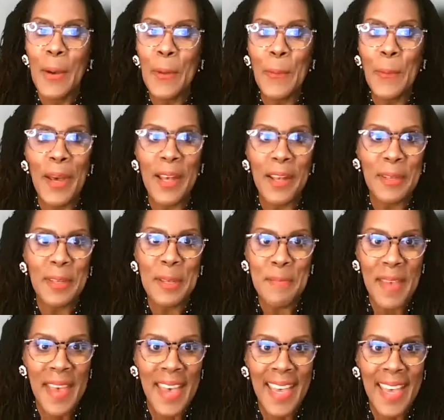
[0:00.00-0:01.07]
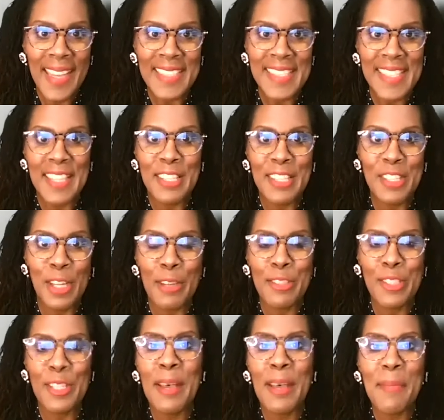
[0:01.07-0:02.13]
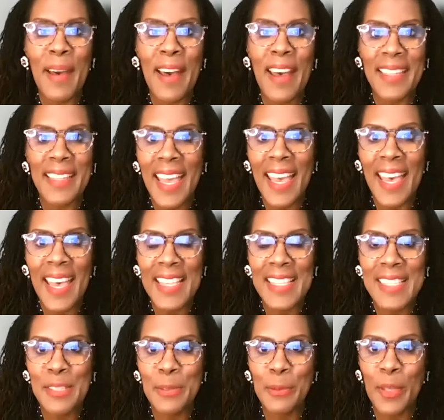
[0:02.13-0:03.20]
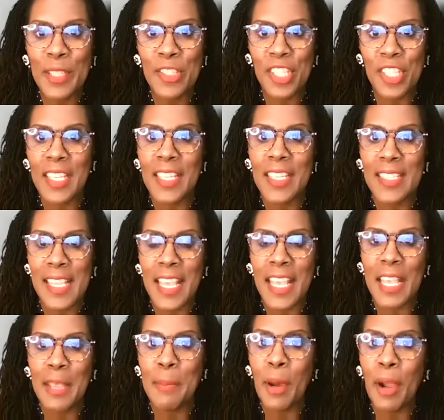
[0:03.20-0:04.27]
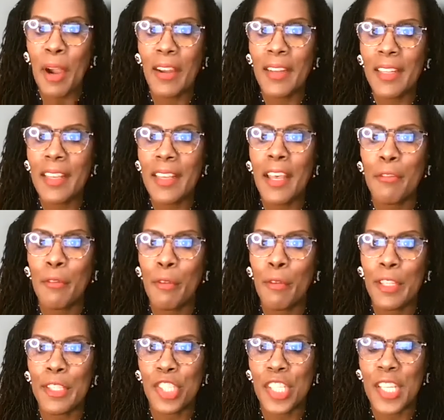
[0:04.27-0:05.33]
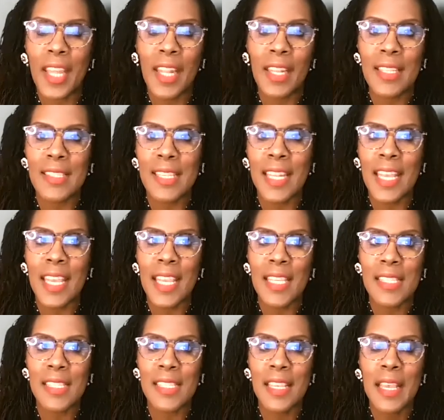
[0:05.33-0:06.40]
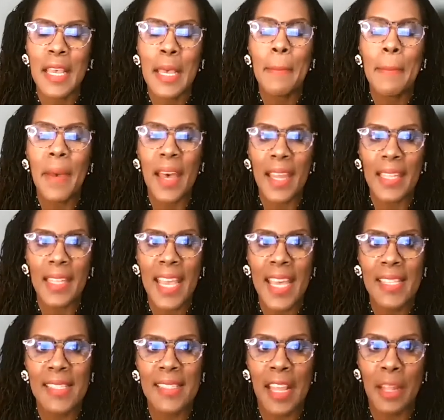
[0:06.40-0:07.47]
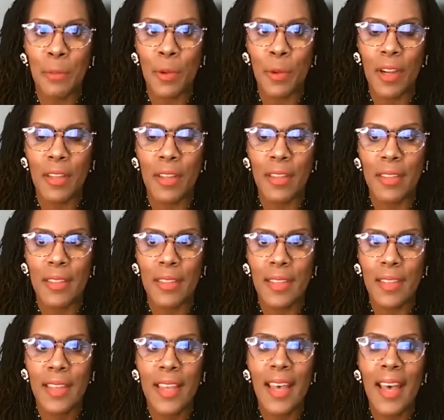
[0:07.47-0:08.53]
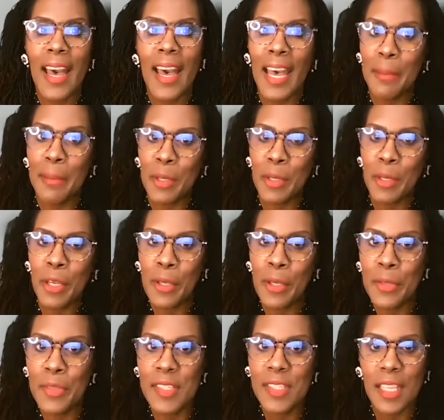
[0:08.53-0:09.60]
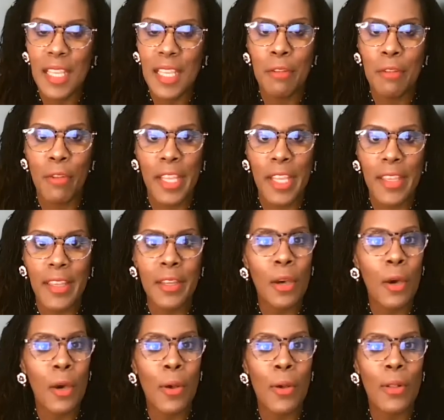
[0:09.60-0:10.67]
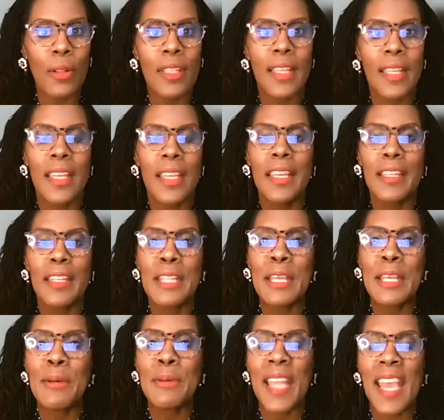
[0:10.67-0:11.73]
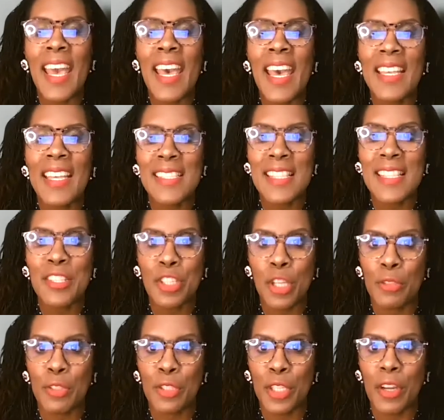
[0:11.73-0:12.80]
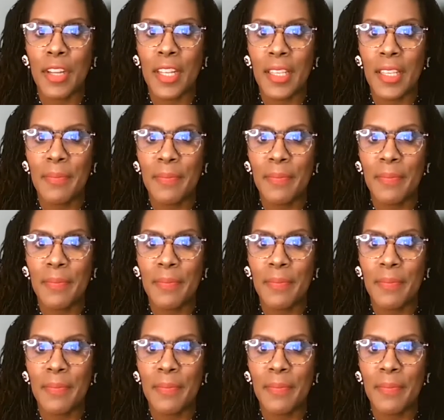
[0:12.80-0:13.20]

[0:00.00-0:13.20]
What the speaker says: Welcome back to the Church Law Podcast, which is a part of Christianity Today's podcast network. I'm your host, Erika Cole, known as the Church Attorney.